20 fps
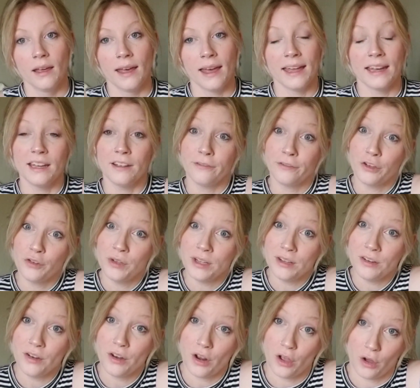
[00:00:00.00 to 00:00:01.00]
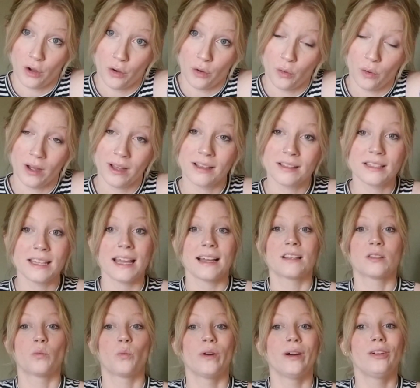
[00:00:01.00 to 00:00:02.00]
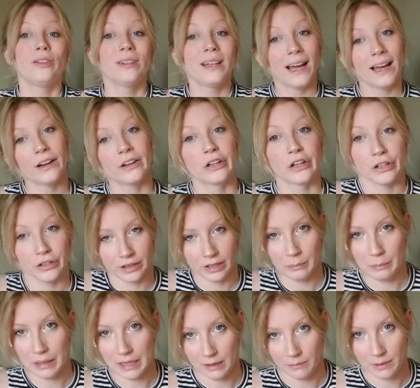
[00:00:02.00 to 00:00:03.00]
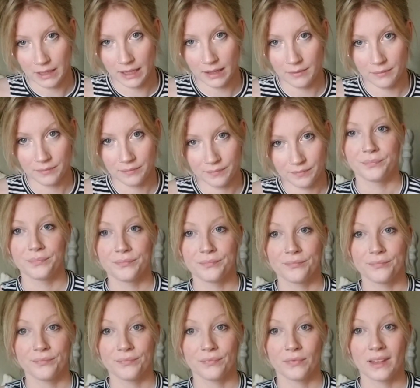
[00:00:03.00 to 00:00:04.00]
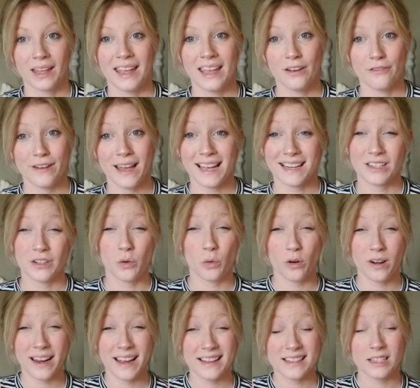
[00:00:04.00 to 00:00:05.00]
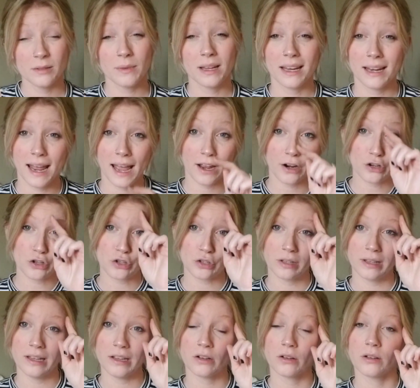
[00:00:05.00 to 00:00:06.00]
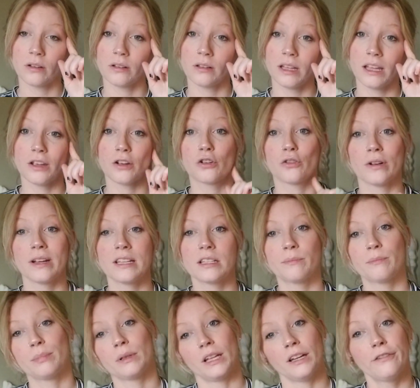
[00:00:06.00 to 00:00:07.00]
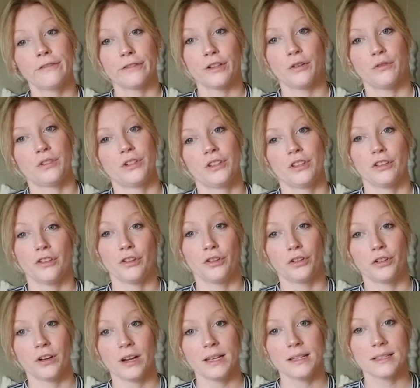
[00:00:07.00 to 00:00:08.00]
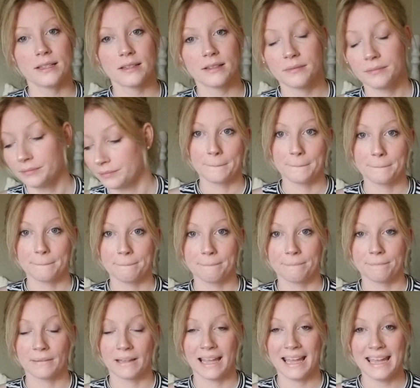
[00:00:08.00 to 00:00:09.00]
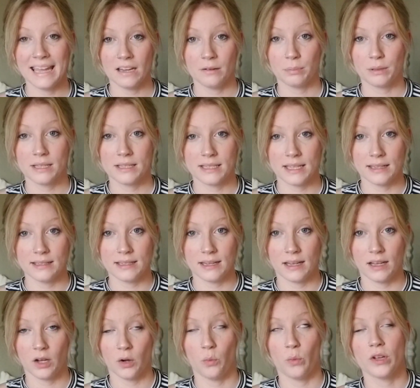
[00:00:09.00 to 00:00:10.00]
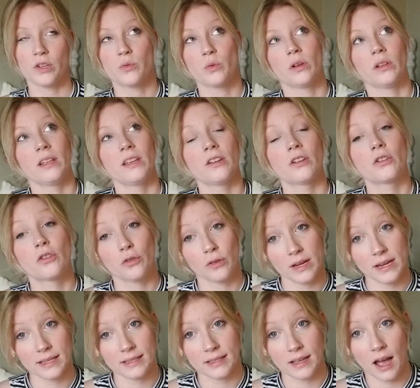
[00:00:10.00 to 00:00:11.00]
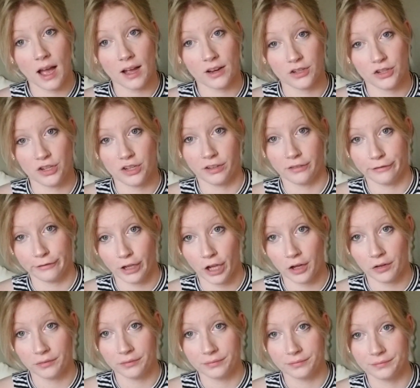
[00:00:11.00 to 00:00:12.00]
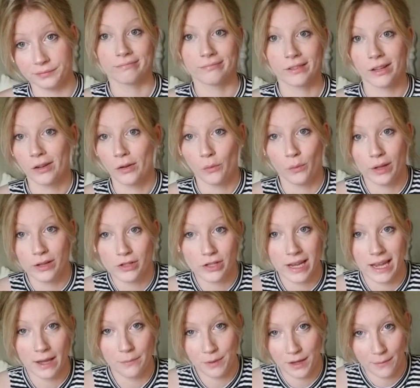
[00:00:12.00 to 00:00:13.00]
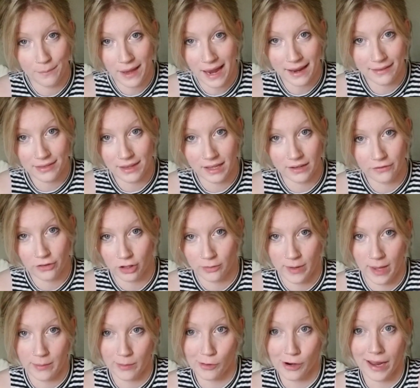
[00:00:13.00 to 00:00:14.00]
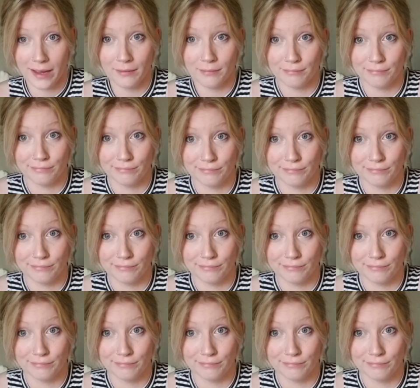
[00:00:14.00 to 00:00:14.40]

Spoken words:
And if you didn't know, sex will not hurt the baby. In fact, an orgasm can actually increase blood flow to the uterus and placenta, which will increase oxygen flow, which can't be a bad thing for the baby, right?